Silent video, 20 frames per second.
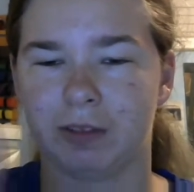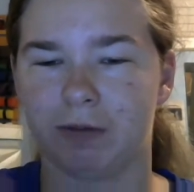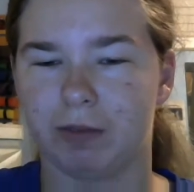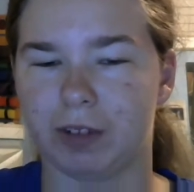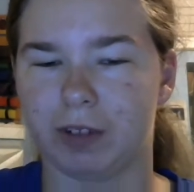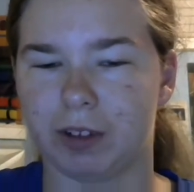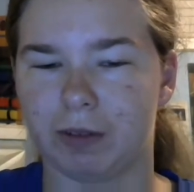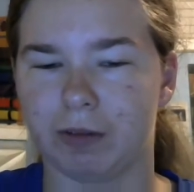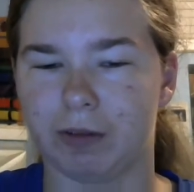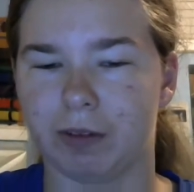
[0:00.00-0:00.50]

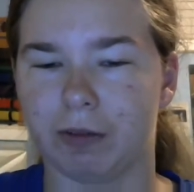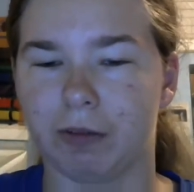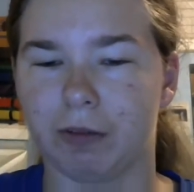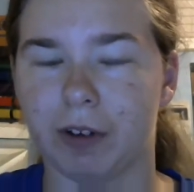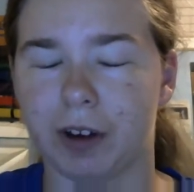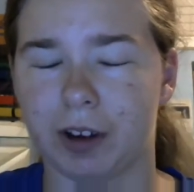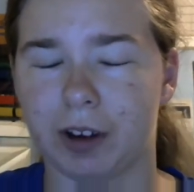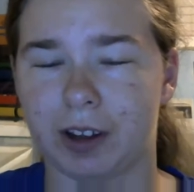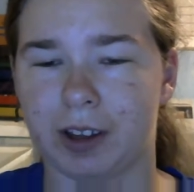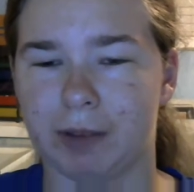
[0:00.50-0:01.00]
We were
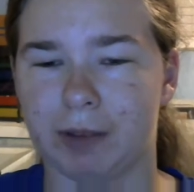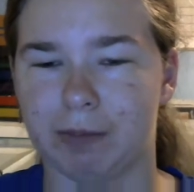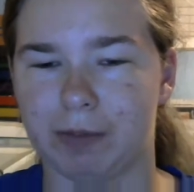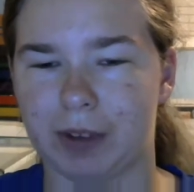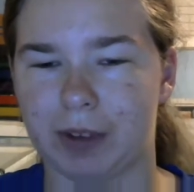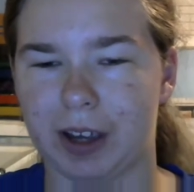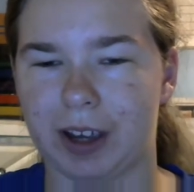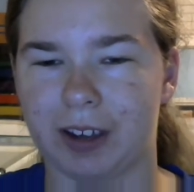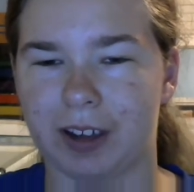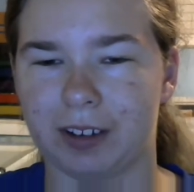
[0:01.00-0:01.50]
walking
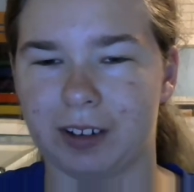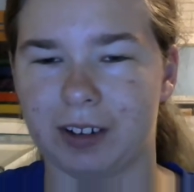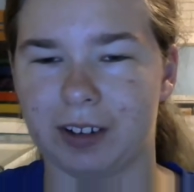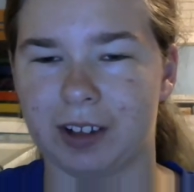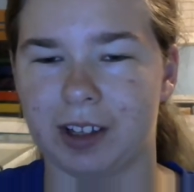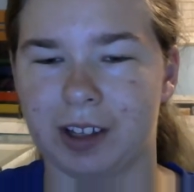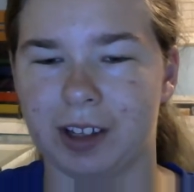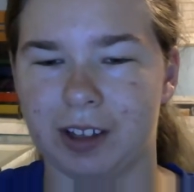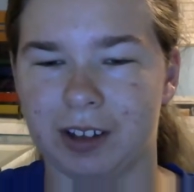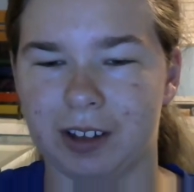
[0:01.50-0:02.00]
back
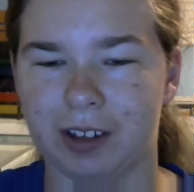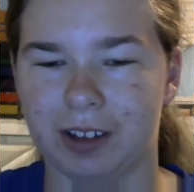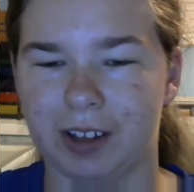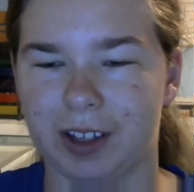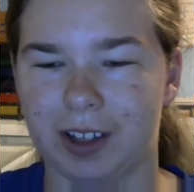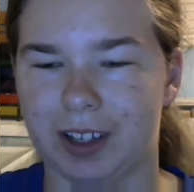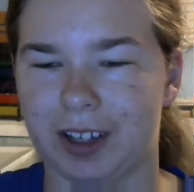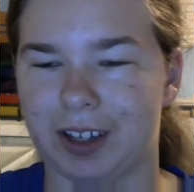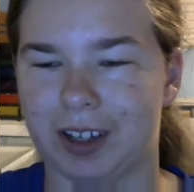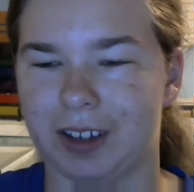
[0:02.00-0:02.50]

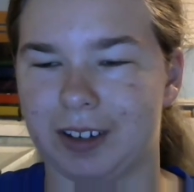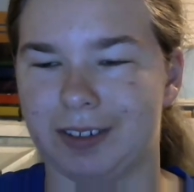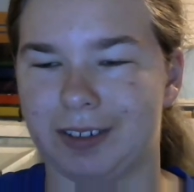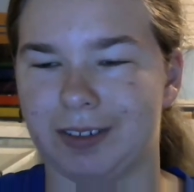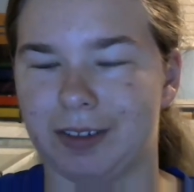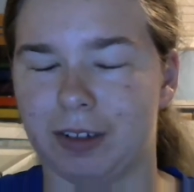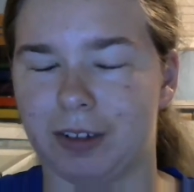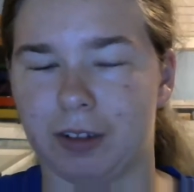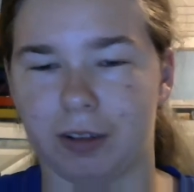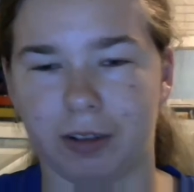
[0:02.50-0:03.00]

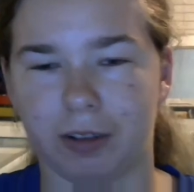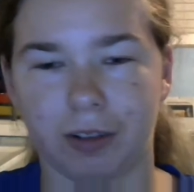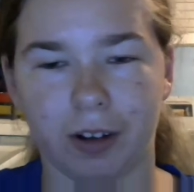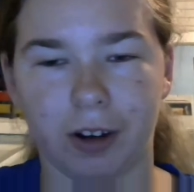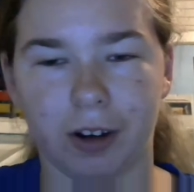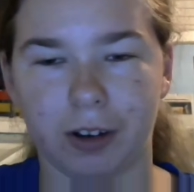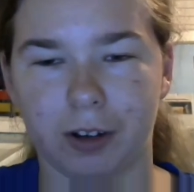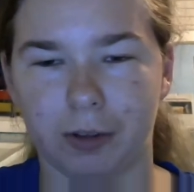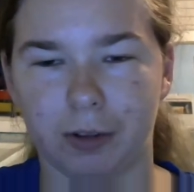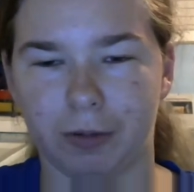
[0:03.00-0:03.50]
and the
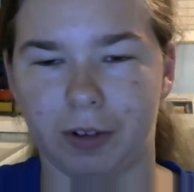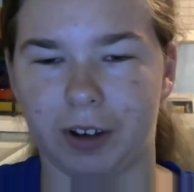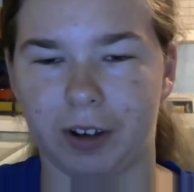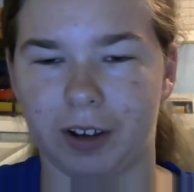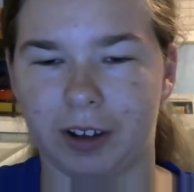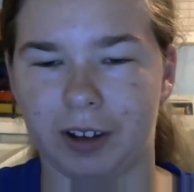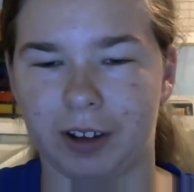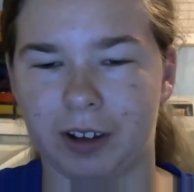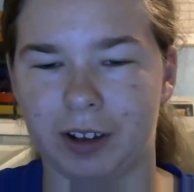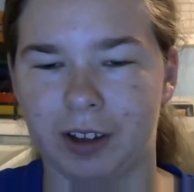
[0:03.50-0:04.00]

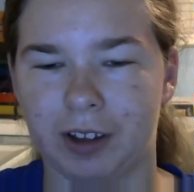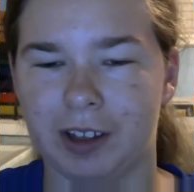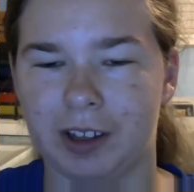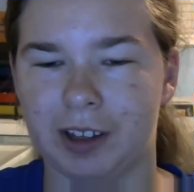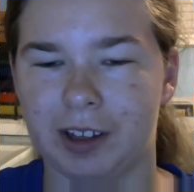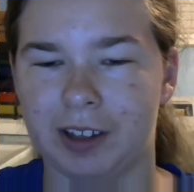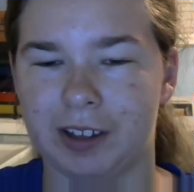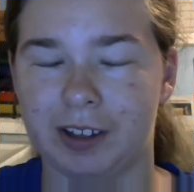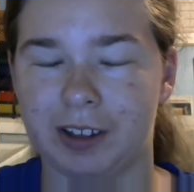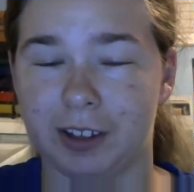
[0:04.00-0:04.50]
crosswalk.
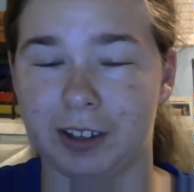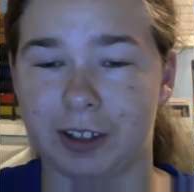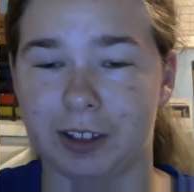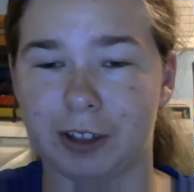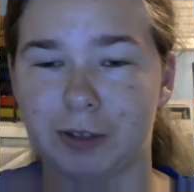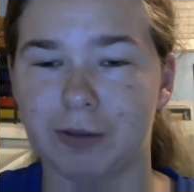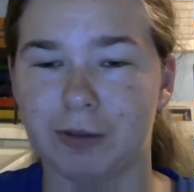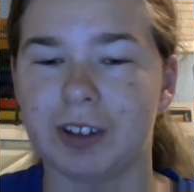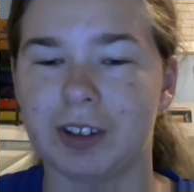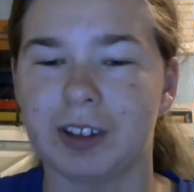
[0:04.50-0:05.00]

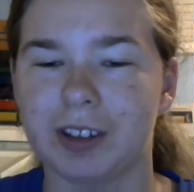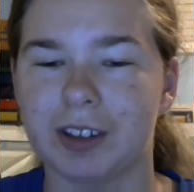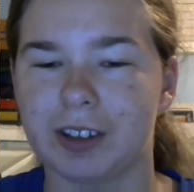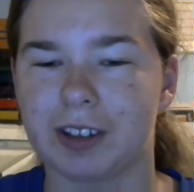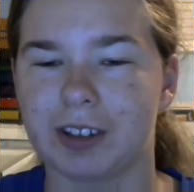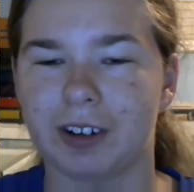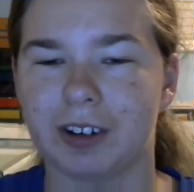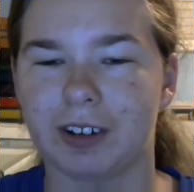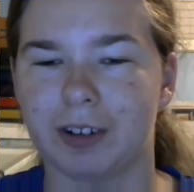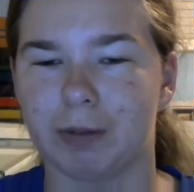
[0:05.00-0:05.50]
This was the
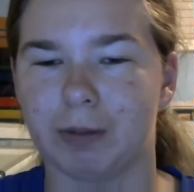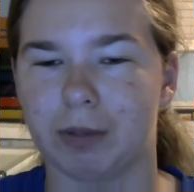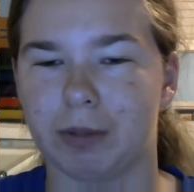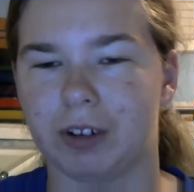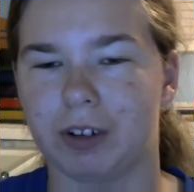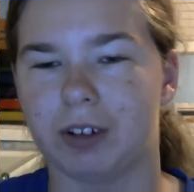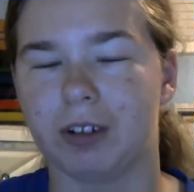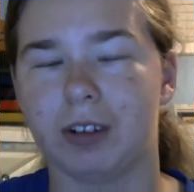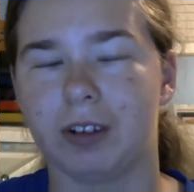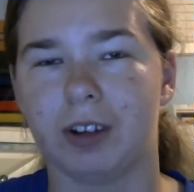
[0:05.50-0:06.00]
scary
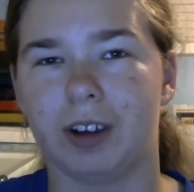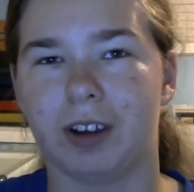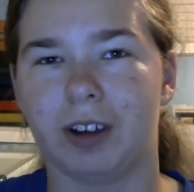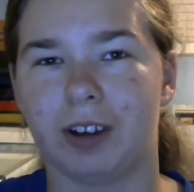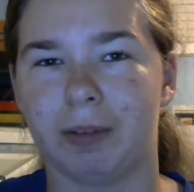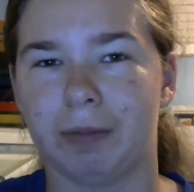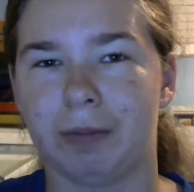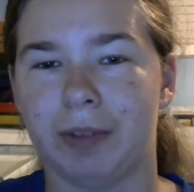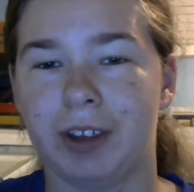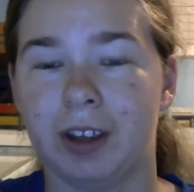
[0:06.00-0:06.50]
part.
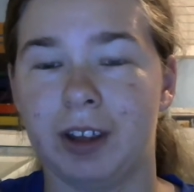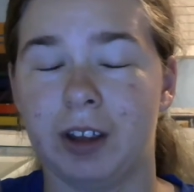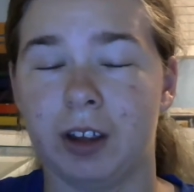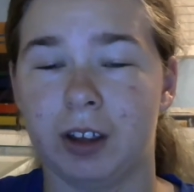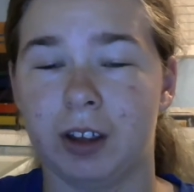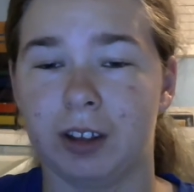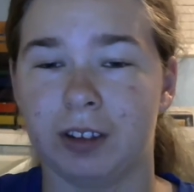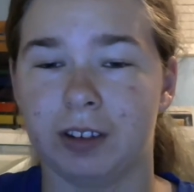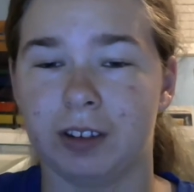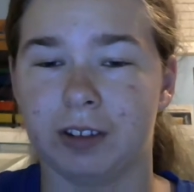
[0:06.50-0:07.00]
Um,
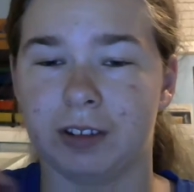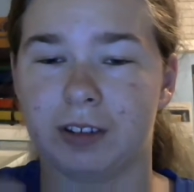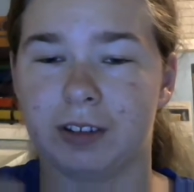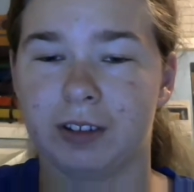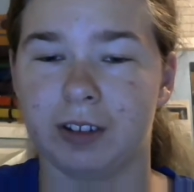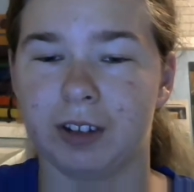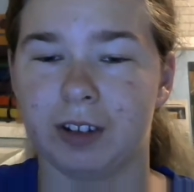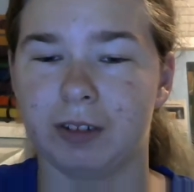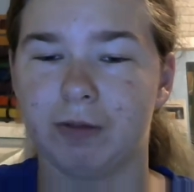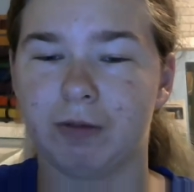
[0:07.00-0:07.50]

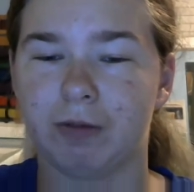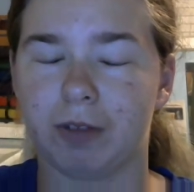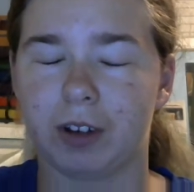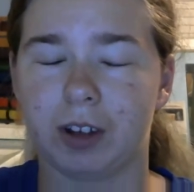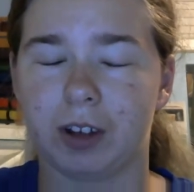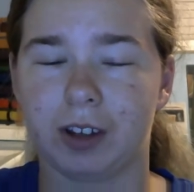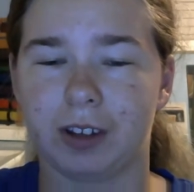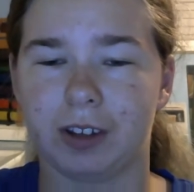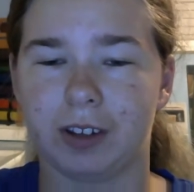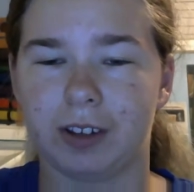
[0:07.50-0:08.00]

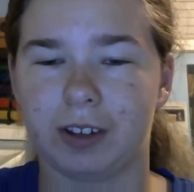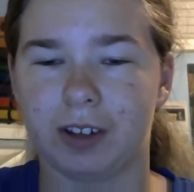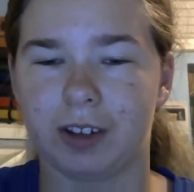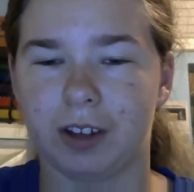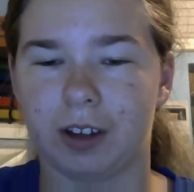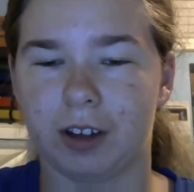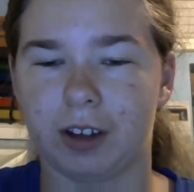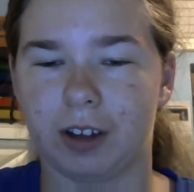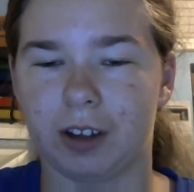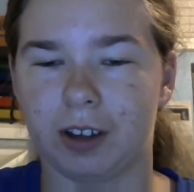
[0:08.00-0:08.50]
was,
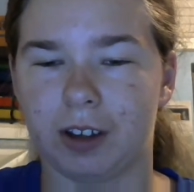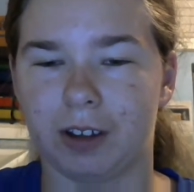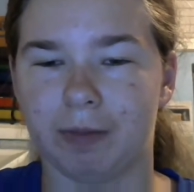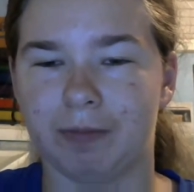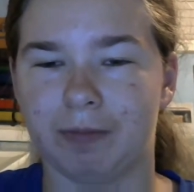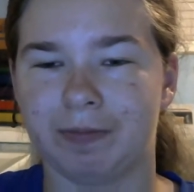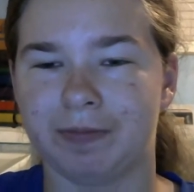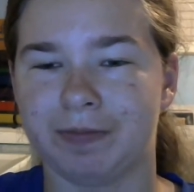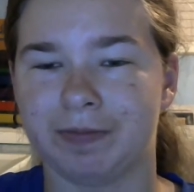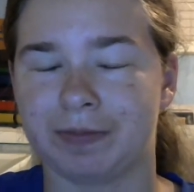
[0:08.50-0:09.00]

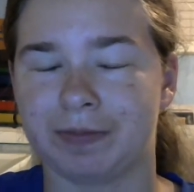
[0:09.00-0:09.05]
um,